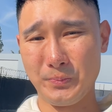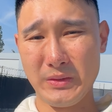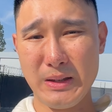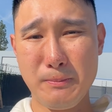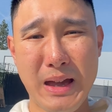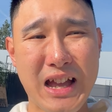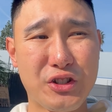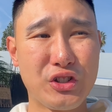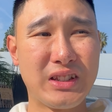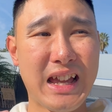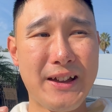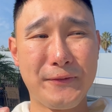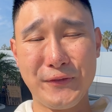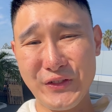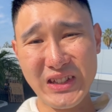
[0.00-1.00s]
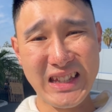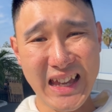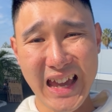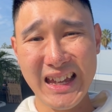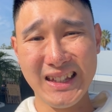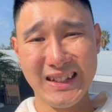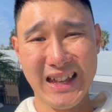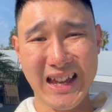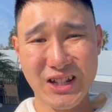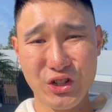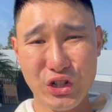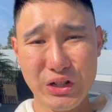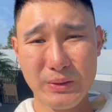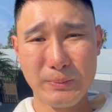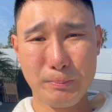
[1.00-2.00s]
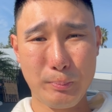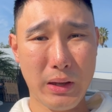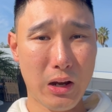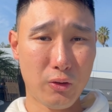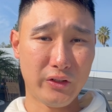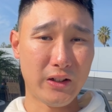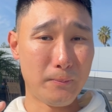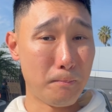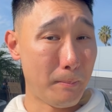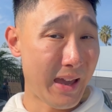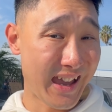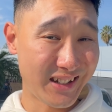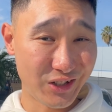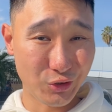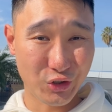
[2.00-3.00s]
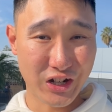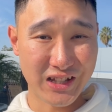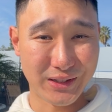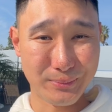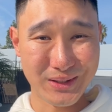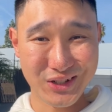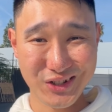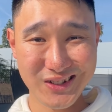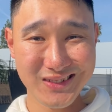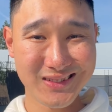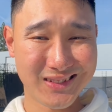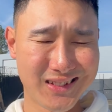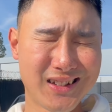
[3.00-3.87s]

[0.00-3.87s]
Imagine that V8 engine paired with a manual transmission.